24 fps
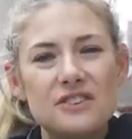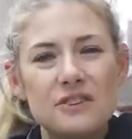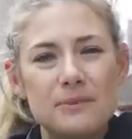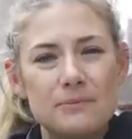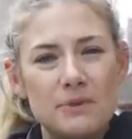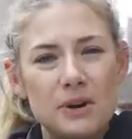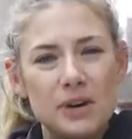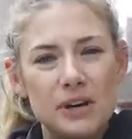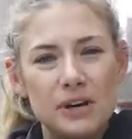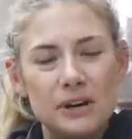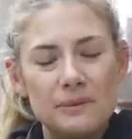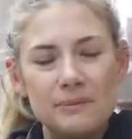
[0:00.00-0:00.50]
to your
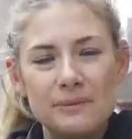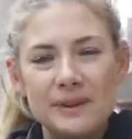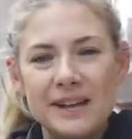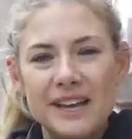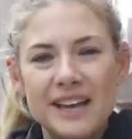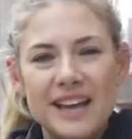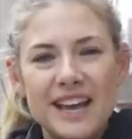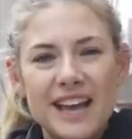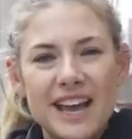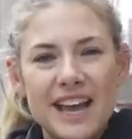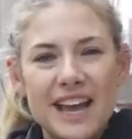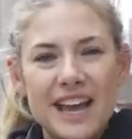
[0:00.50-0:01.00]
mom
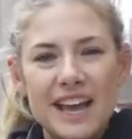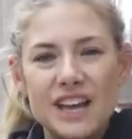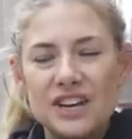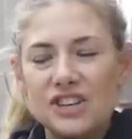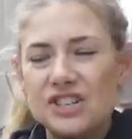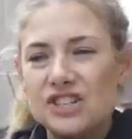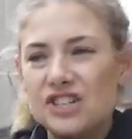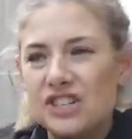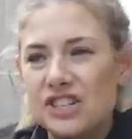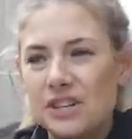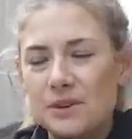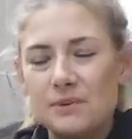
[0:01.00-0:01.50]
and
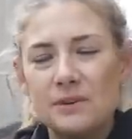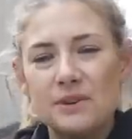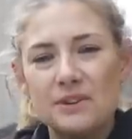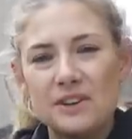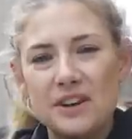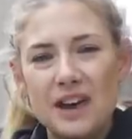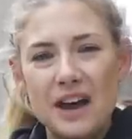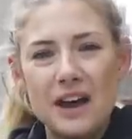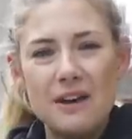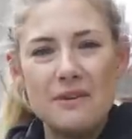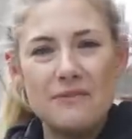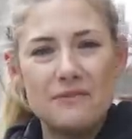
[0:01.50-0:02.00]
she will
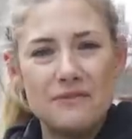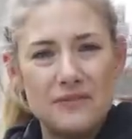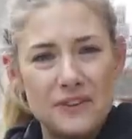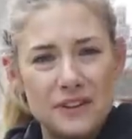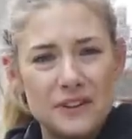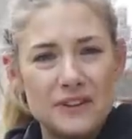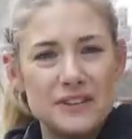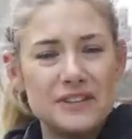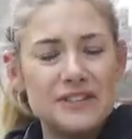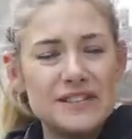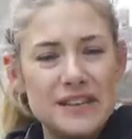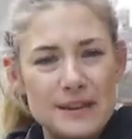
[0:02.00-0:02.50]
not
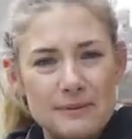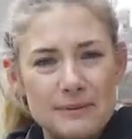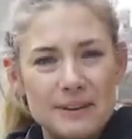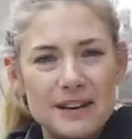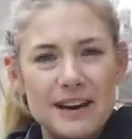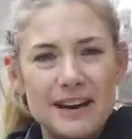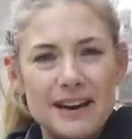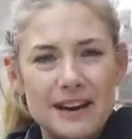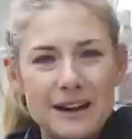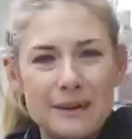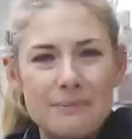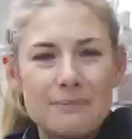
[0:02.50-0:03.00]
feel
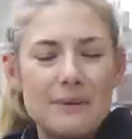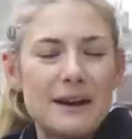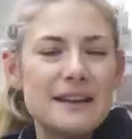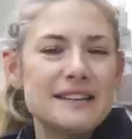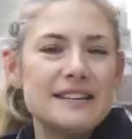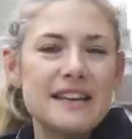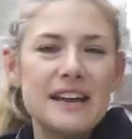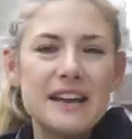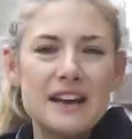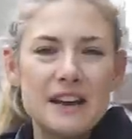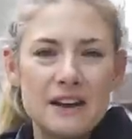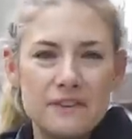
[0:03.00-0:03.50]
intimidated by
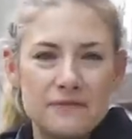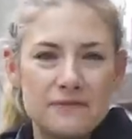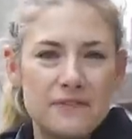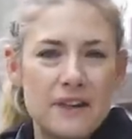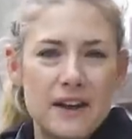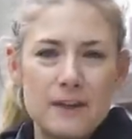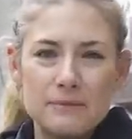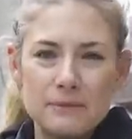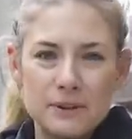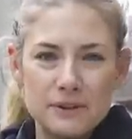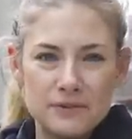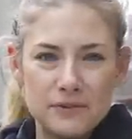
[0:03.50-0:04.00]
taking a
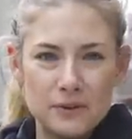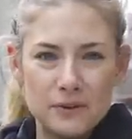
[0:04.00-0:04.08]
family